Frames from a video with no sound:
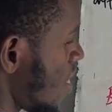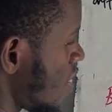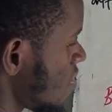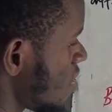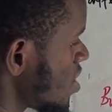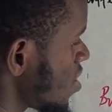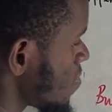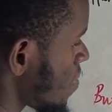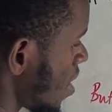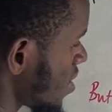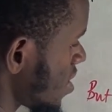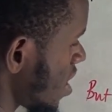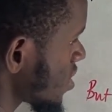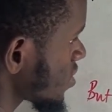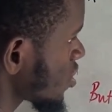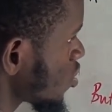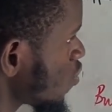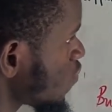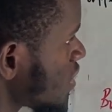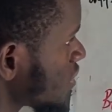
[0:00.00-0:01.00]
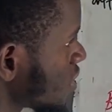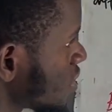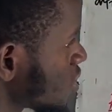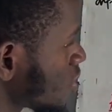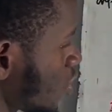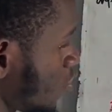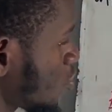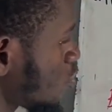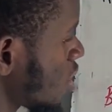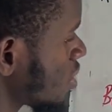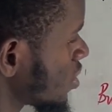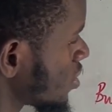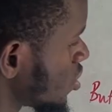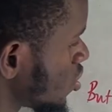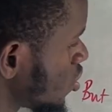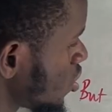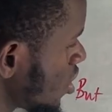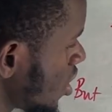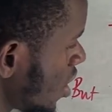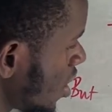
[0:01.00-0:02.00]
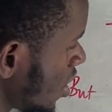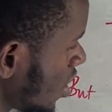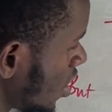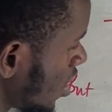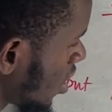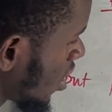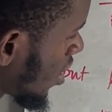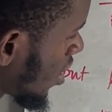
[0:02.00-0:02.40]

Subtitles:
Then minus, instead of writing this, I want to write ga.